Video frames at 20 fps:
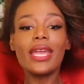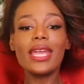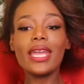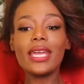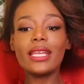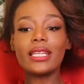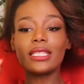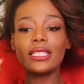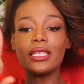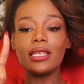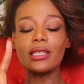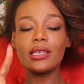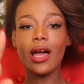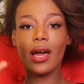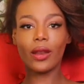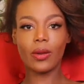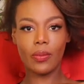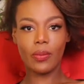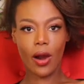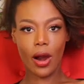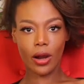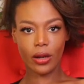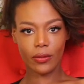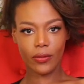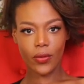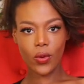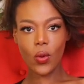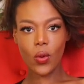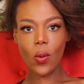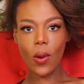It is not a part
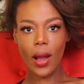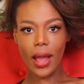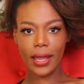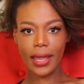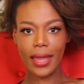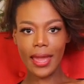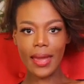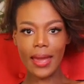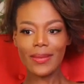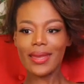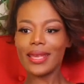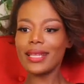of who I am.